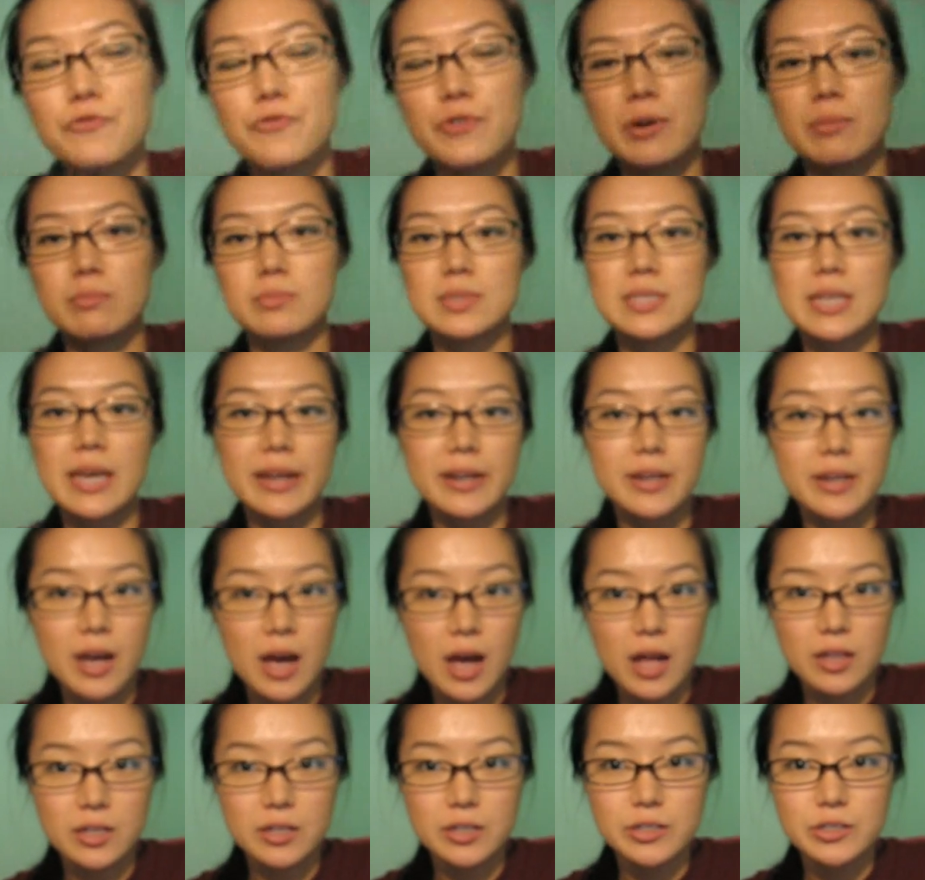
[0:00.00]
from $10
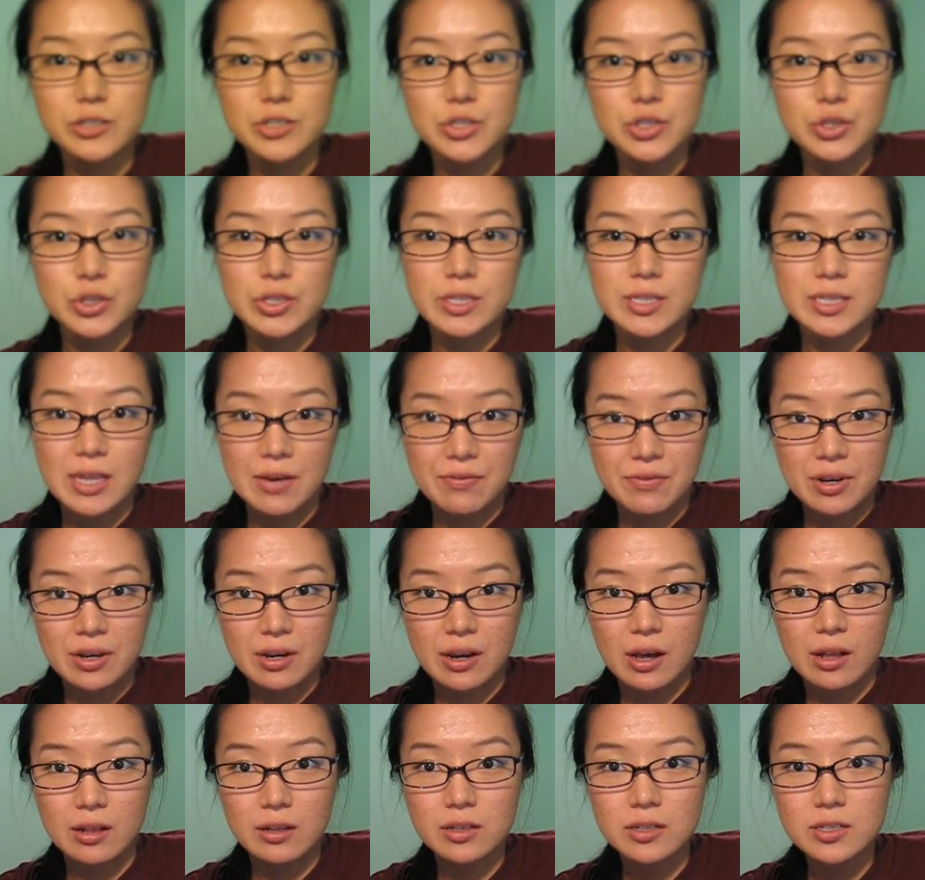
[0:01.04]
to
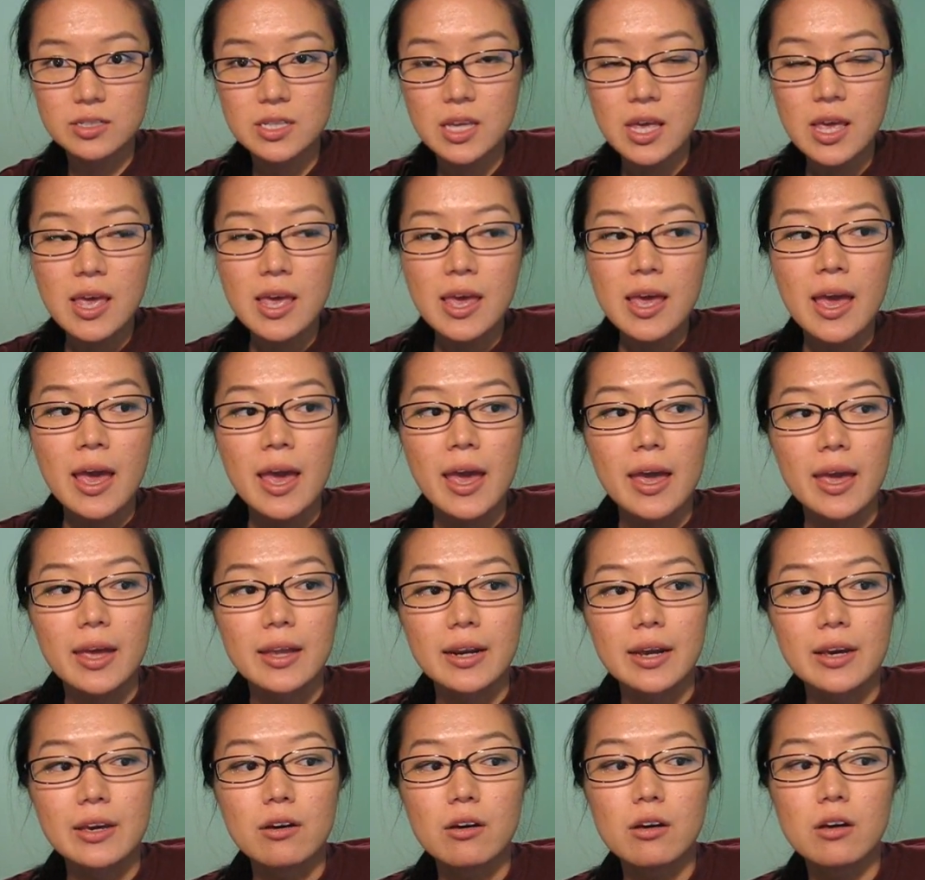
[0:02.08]
$7
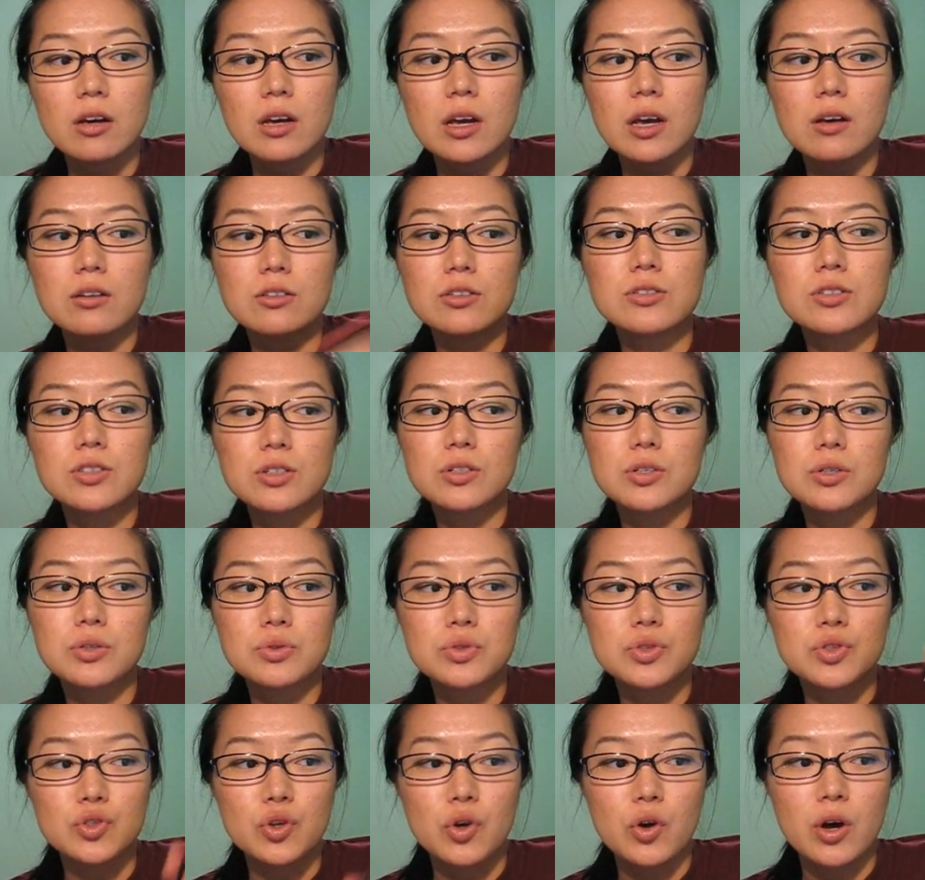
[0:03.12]
and I also
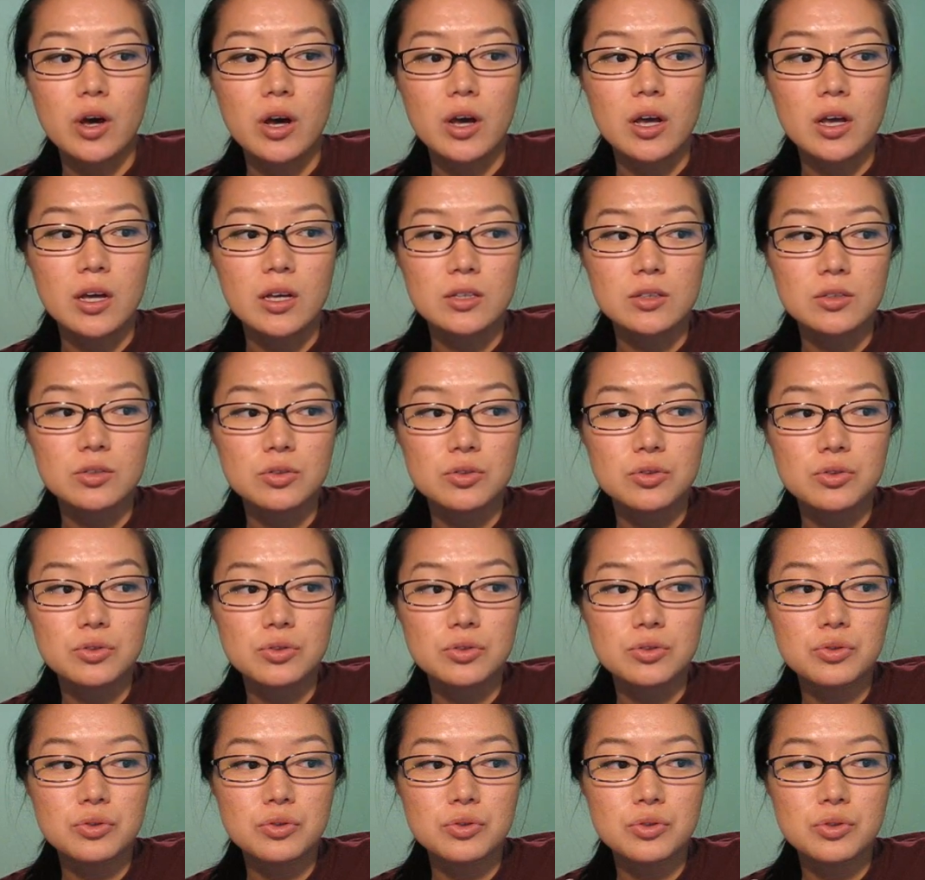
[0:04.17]
saw
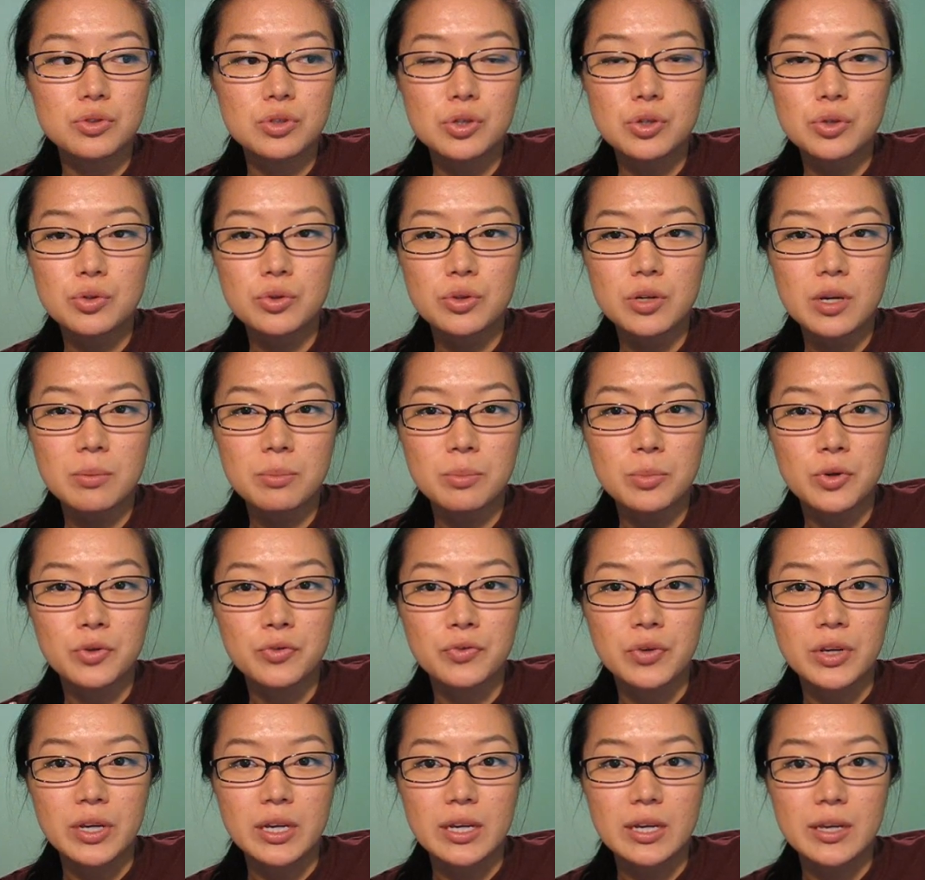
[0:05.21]
Tuna
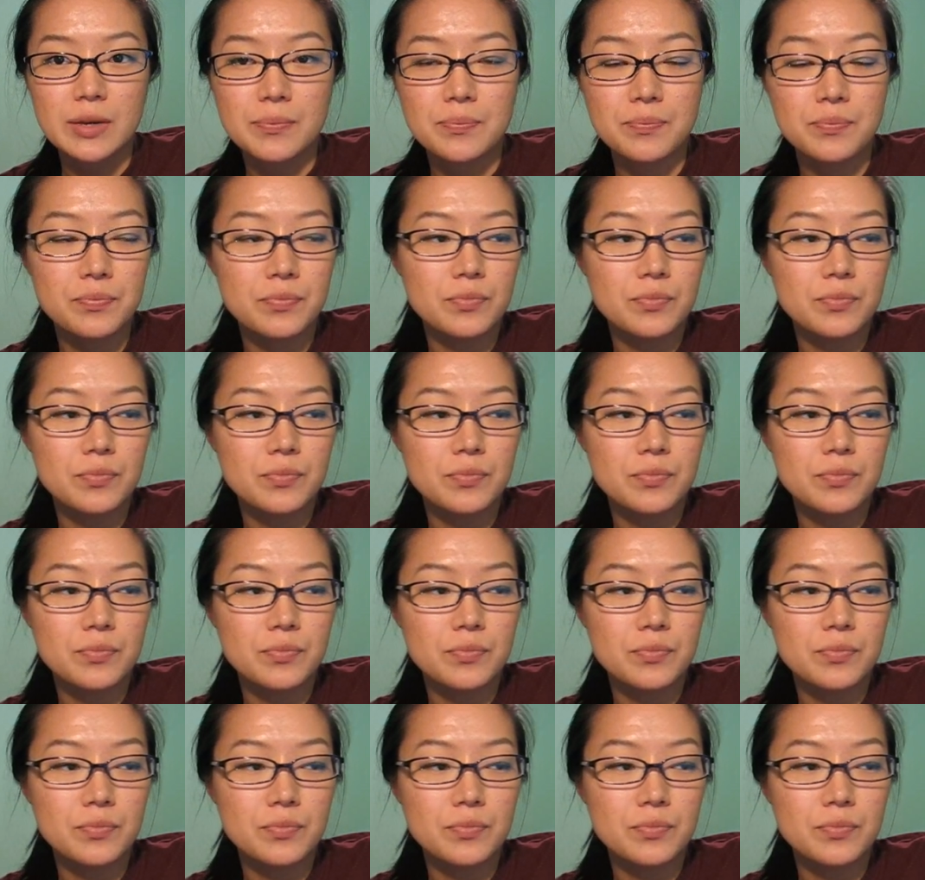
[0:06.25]
Marie